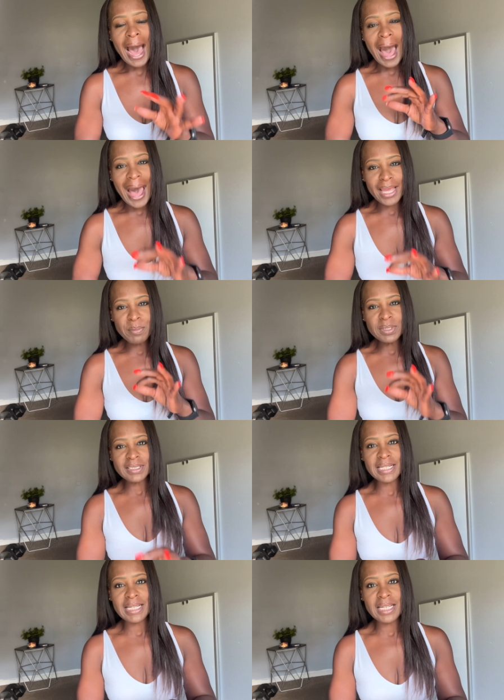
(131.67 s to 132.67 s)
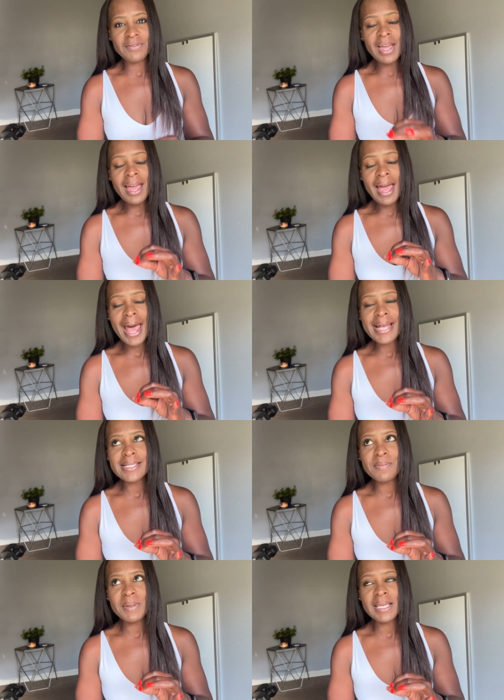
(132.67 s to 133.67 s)
I believe
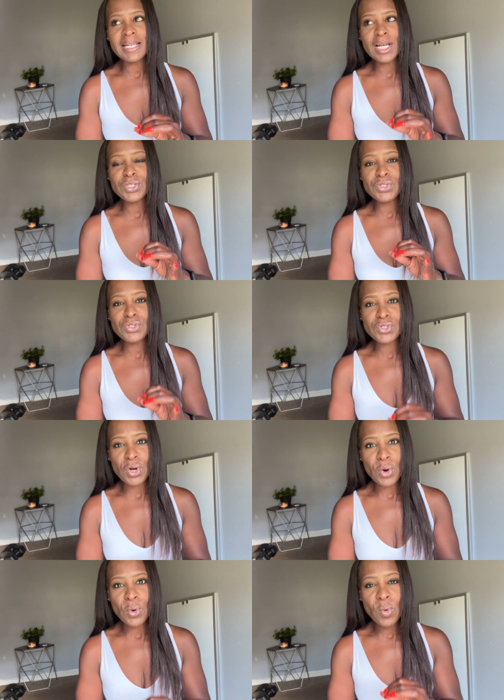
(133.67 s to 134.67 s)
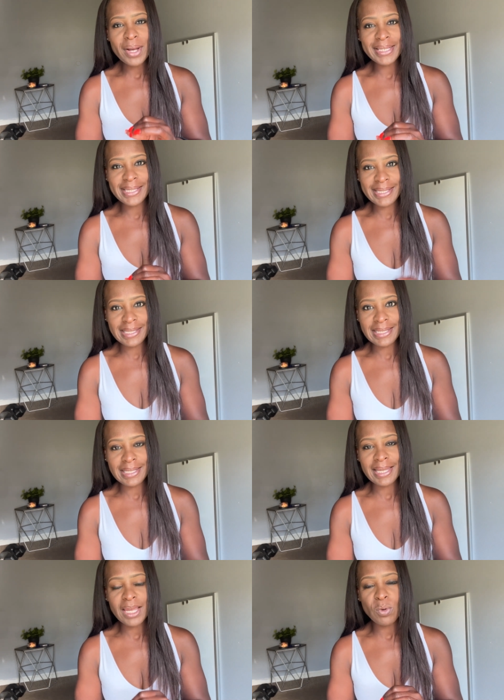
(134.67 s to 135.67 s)
has been so
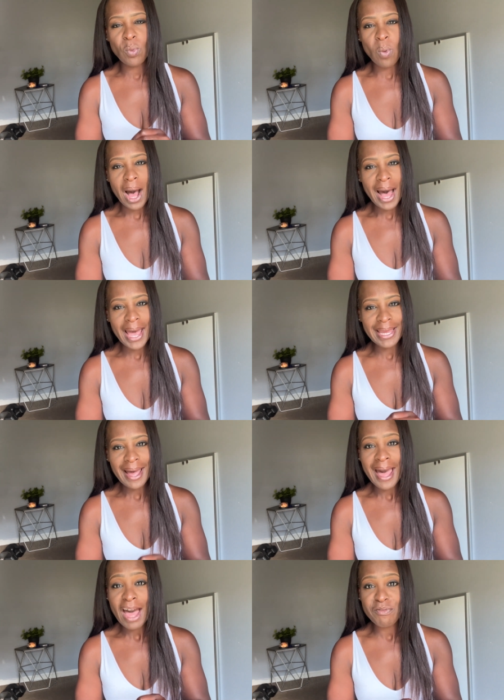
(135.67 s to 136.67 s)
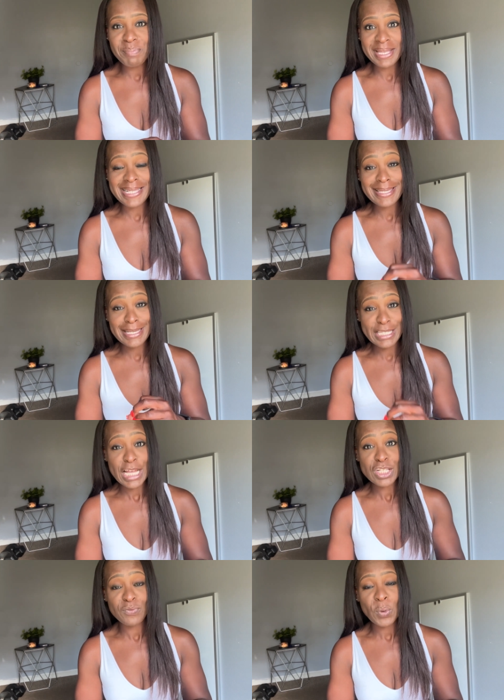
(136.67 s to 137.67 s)
key and why I have been
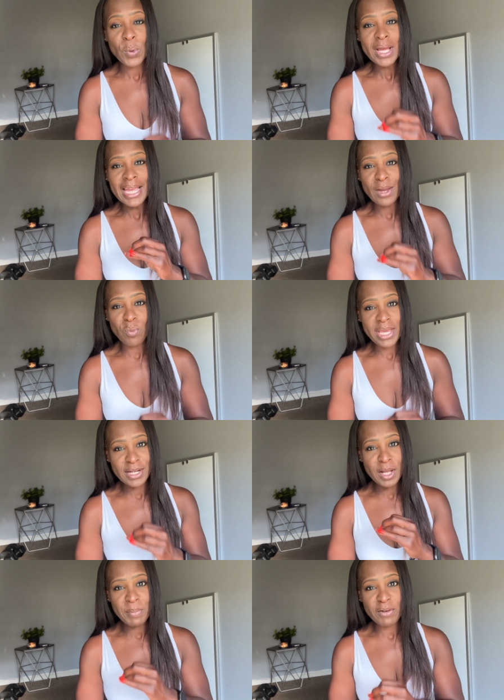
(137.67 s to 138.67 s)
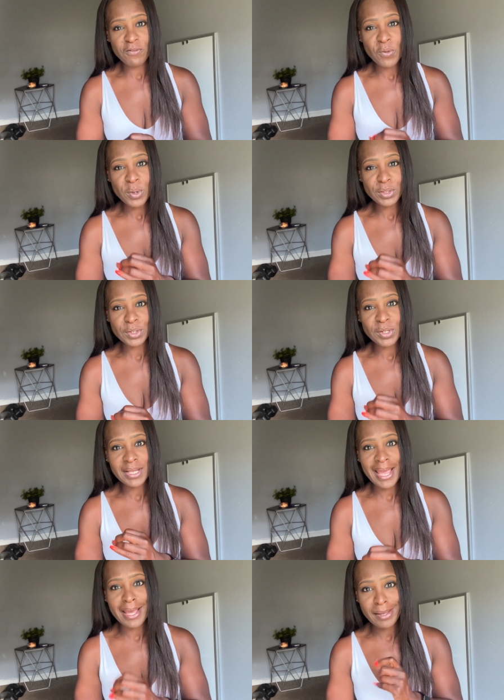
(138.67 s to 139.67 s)
successful in waking up at
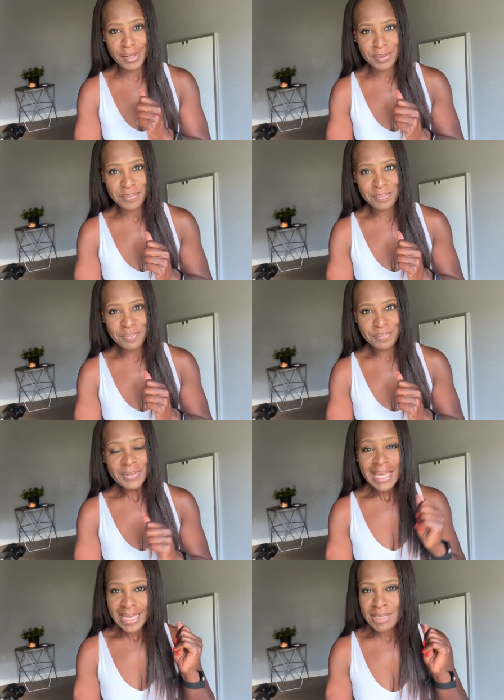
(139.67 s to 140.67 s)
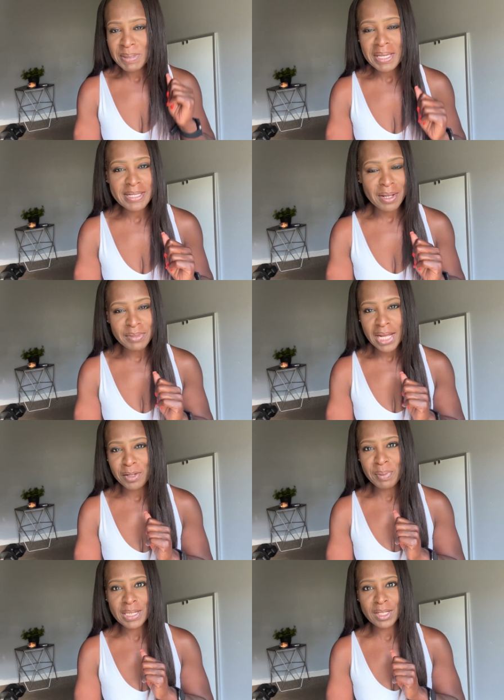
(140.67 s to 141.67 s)
4.30 a.m. It's because I'm not
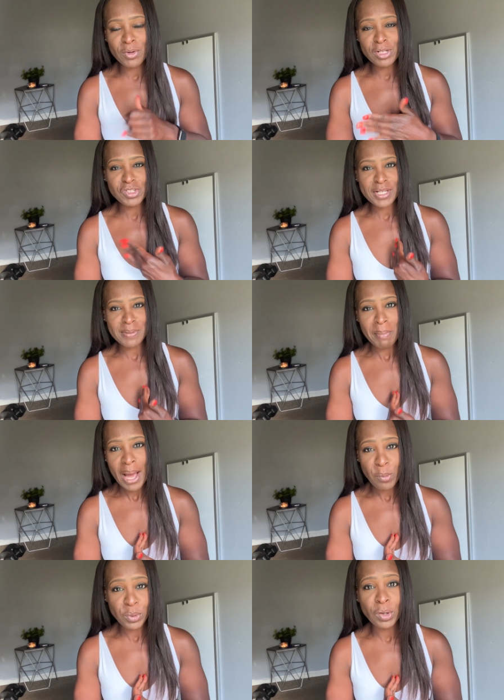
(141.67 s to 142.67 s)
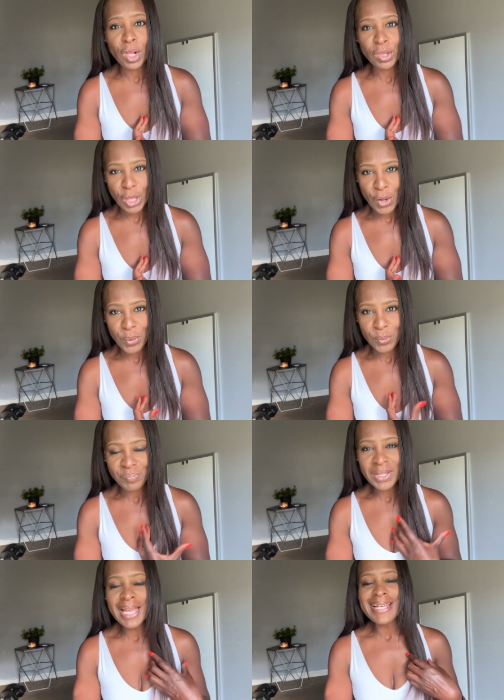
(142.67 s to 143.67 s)
dependent on just my will
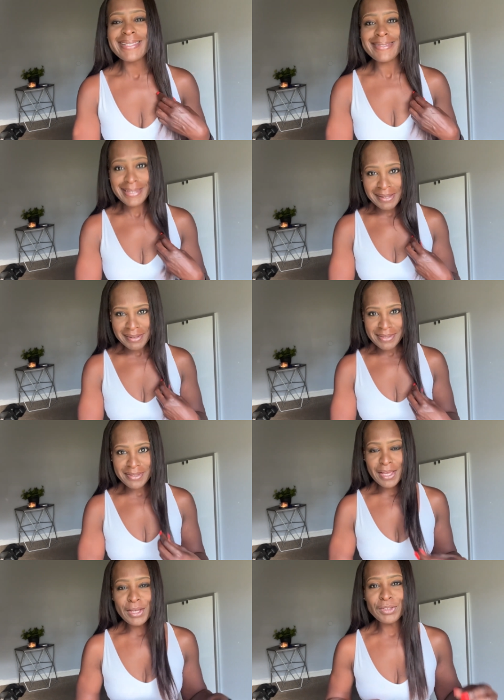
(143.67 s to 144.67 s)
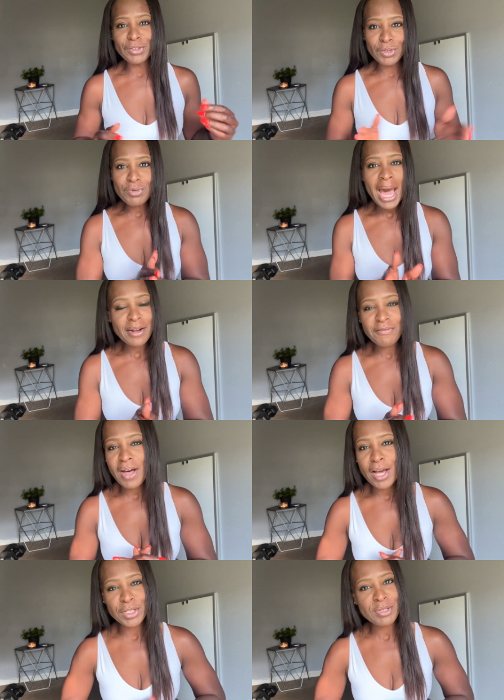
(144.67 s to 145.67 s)
alone. Sis, you got to
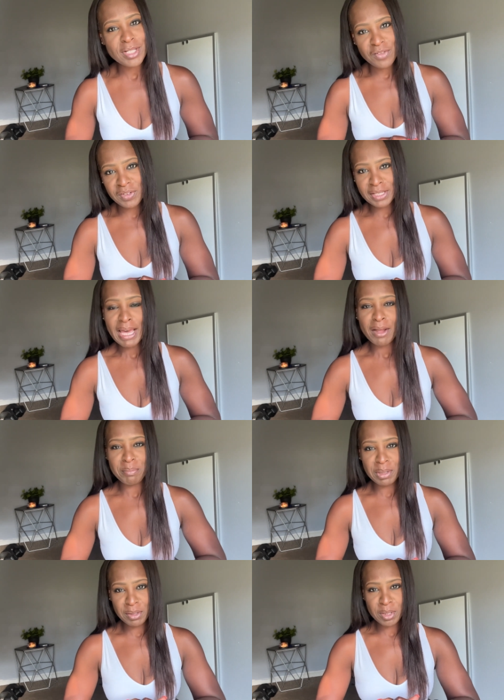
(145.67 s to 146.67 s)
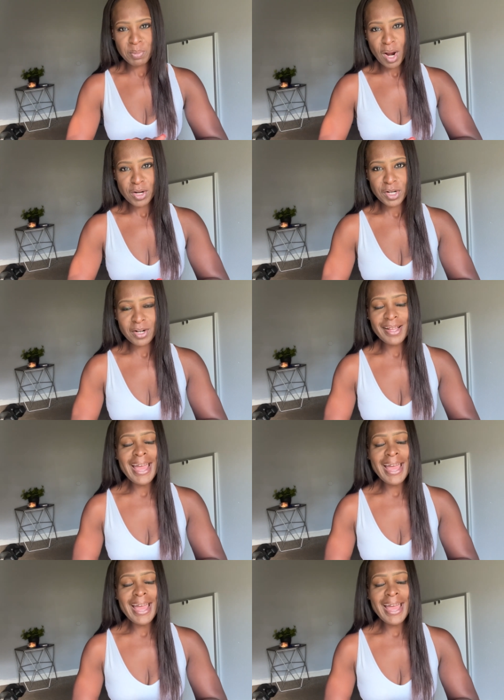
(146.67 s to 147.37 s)
find yourself an accountability partner